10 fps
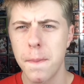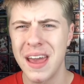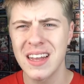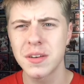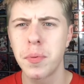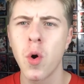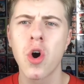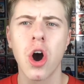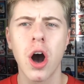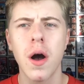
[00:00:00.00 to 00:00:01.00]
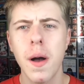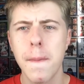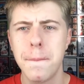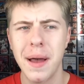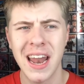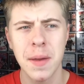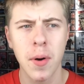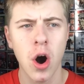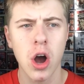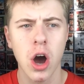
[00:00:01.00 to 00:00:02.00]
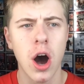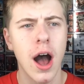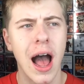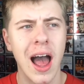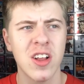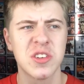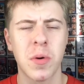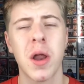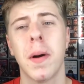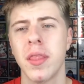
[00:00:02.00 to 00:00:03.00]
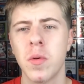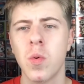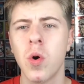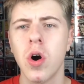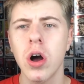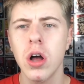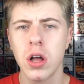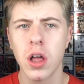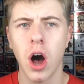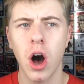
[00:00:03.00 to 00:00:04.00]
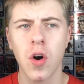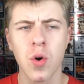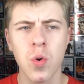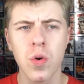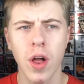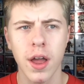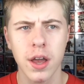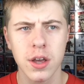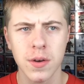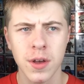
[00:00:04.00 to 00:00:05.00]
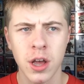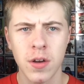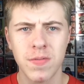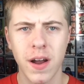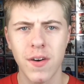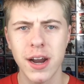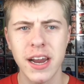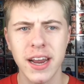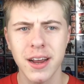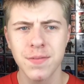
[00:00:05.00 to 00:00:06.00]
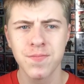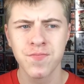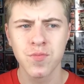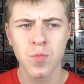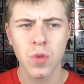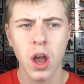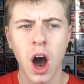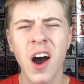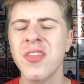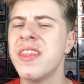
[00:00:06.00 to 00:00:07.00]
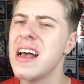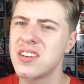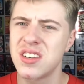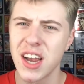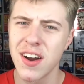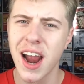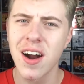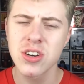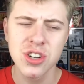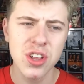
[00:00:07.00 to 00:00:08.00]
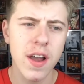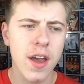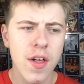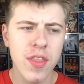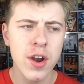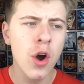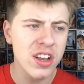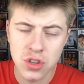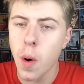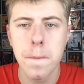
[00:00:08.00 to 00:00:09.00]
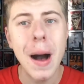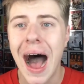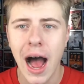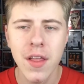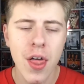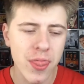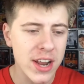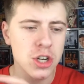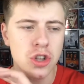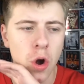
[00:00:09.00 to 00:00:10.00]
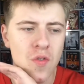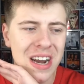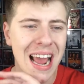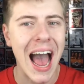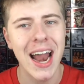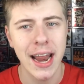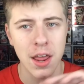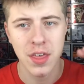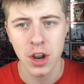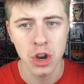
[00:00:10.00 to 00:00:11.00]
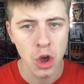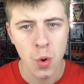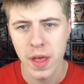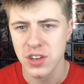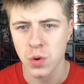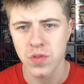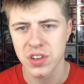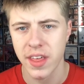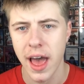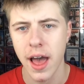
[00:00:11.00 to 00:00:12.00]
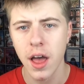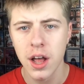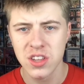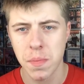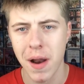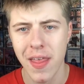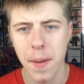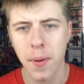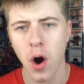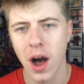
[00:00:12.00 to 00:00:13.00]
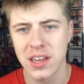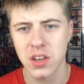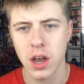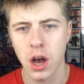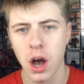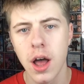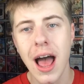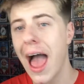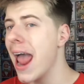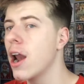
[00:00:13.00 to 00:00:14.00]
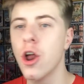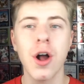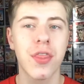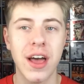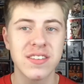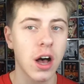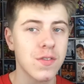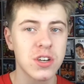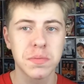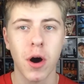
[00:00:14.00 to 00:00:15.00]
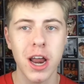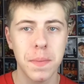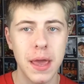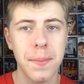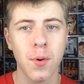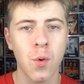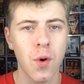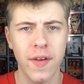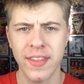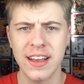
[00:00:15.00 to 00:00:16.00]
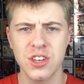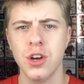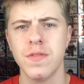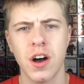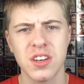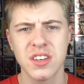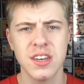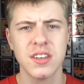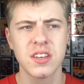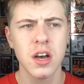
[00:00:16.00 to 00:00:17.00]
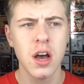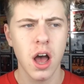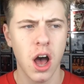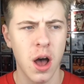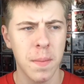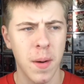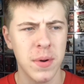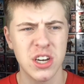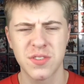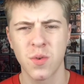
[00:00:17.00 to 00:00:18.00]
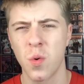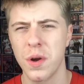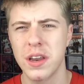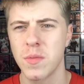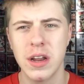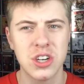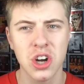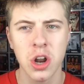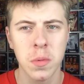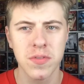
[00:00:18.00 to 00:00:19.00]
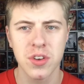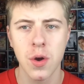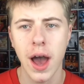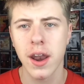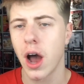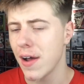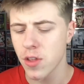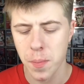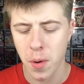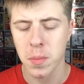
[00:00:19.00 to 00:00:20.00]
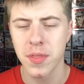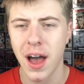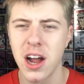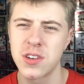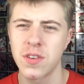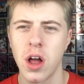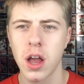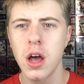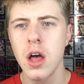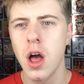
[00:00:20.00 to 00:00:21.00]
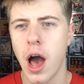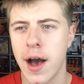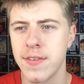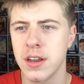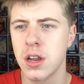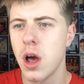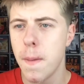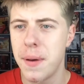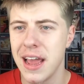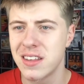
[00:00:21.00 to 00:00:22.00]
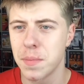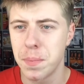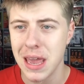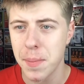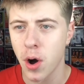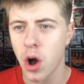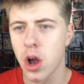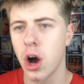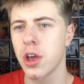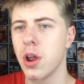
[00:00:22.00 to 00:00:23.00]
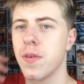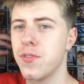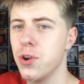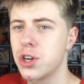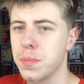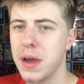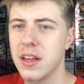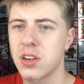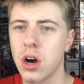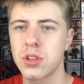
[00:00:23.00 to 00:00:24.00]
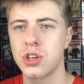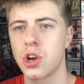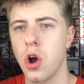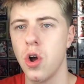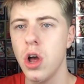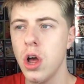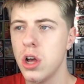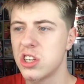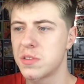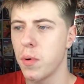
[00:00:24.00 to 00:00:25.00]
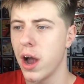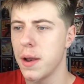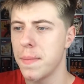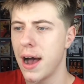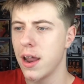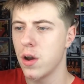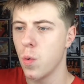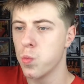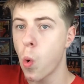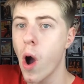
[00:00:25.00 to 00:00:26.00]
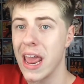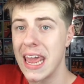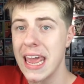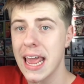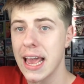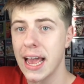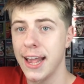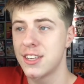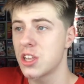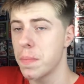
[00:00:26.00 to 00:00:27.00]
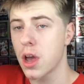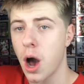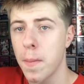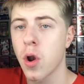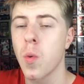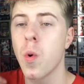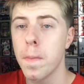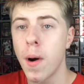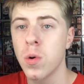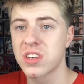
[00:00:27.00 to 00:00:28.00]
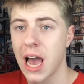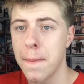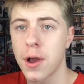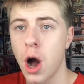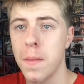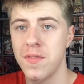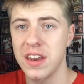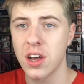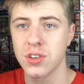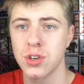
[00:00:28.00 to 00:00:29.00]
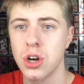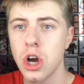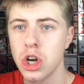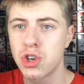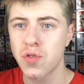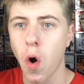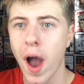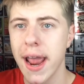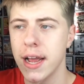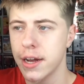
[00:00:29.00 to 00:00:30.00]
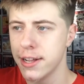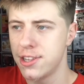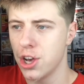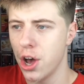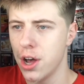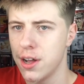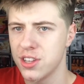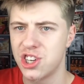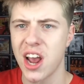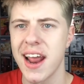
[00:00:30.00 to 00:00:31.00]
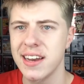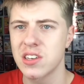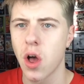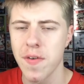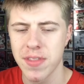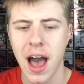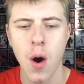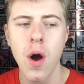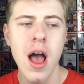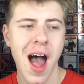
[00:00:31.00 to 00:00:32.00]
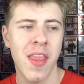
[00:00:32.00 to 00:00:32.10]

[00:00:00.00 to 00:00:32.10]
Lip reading: Peter Parker, Penny Parker, and Spider-Man Noir are all like very unnecessary characters. Like, it's not bad, they just don't really add anything new. They're sort of just there to play their part as like a, hey look, there's other Spider people in these universes, and we just thought we'd show them off to you. And I have no problem with that. I just feel like having Peter B. Parker, the future Peter, to show Spider-Man what he is to become, or like what Miles can become if he doesn't try to change his life now.